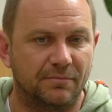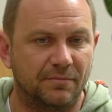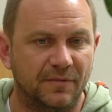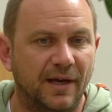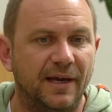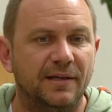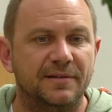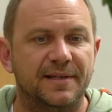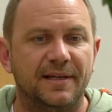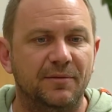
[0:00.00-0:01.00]
9
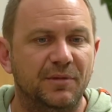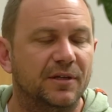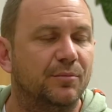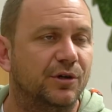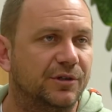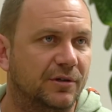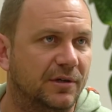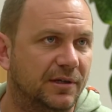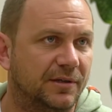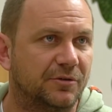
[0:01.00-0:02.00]
centimeter pot
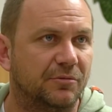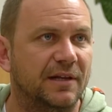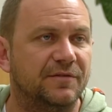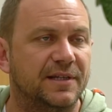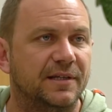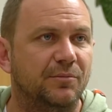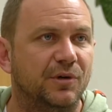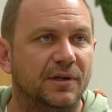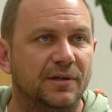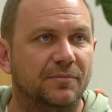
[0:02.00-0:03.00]
or 12
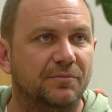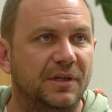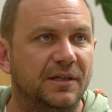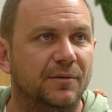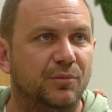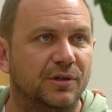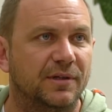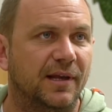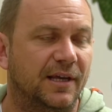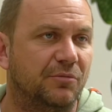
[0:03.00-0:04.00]
centimeter pot
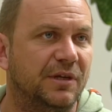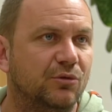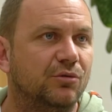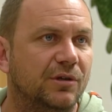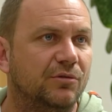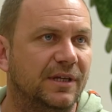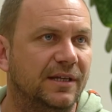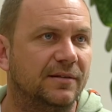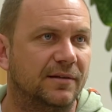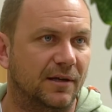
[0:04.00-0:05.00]
like we do, you
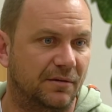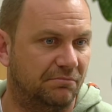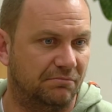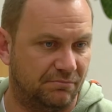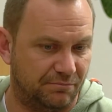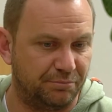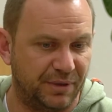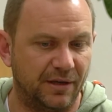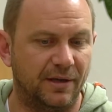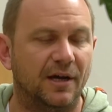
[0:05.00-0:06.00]
need a
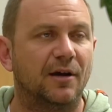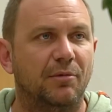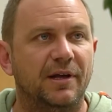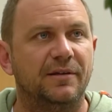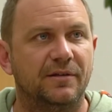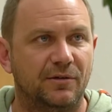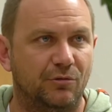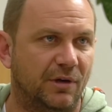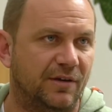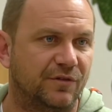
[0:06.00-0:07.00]
bigger young plant.
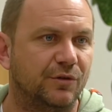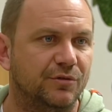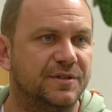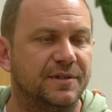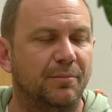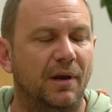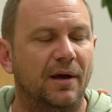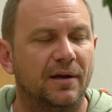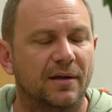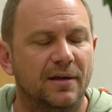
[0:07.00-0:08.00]
You have to use the
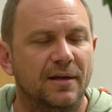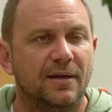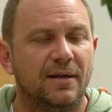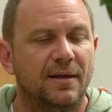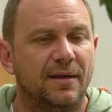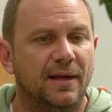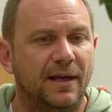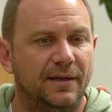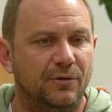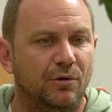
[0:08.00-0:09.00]
plug,
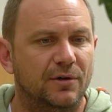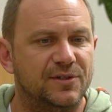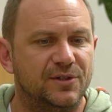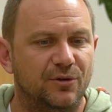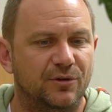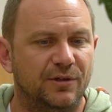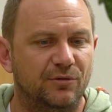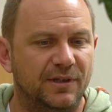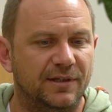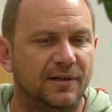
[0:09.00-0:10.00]
and also
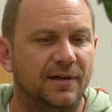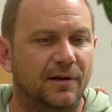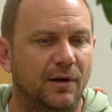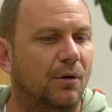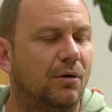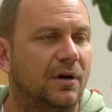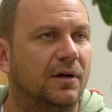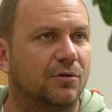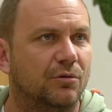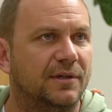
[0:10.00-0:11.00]
you need a
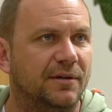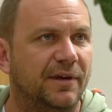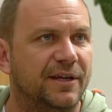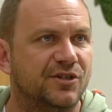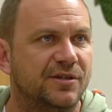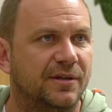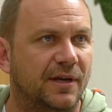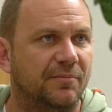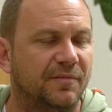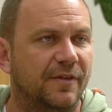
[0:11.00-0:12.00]
longer cultivation
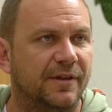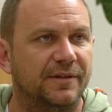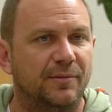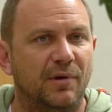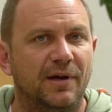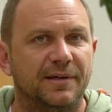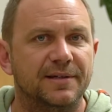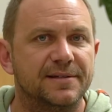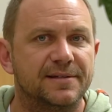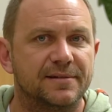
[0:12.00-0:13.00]
time, that the plant
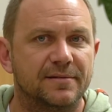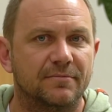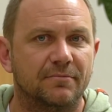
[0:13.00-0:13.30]
is